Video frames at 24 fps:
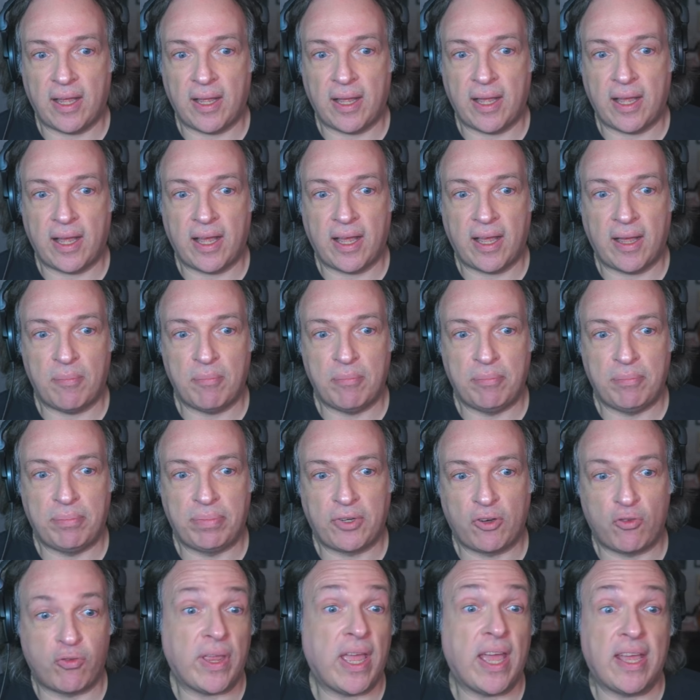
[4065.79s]
uh,
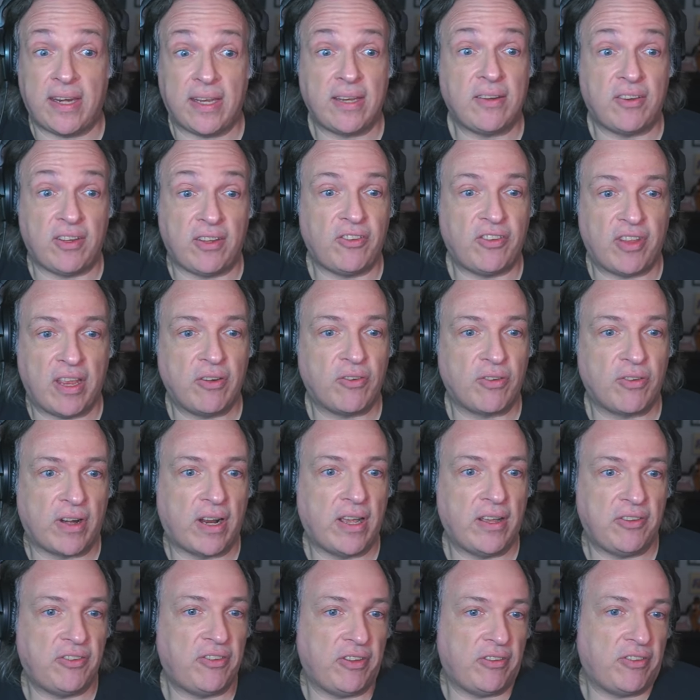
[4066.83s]
creating
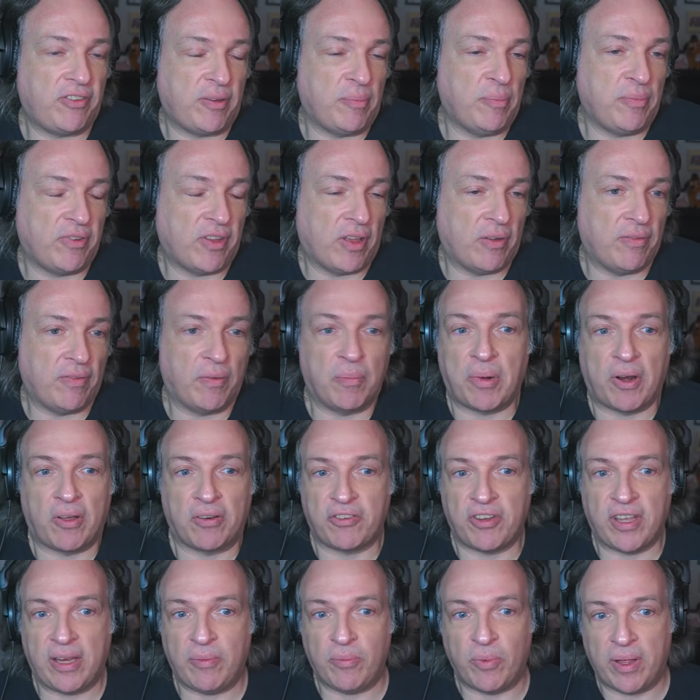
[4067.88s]
decentralized systems over
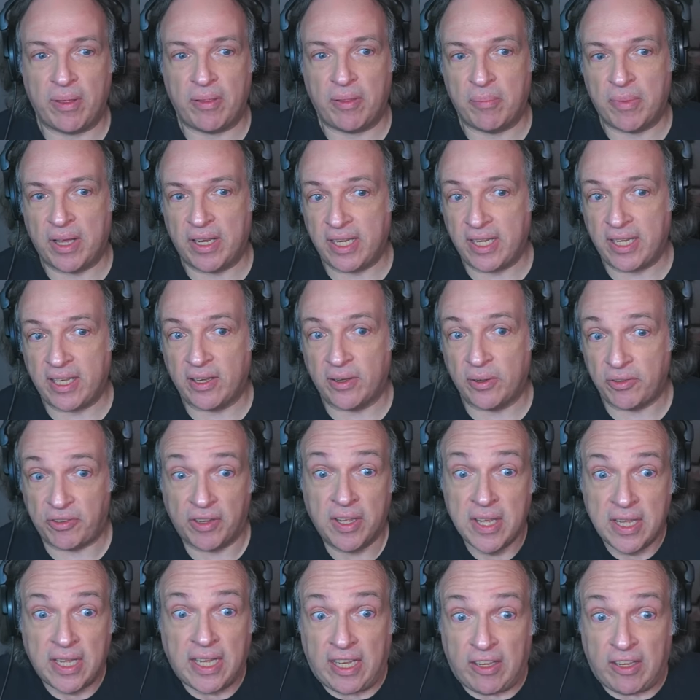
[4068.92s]
blockchain where the money goes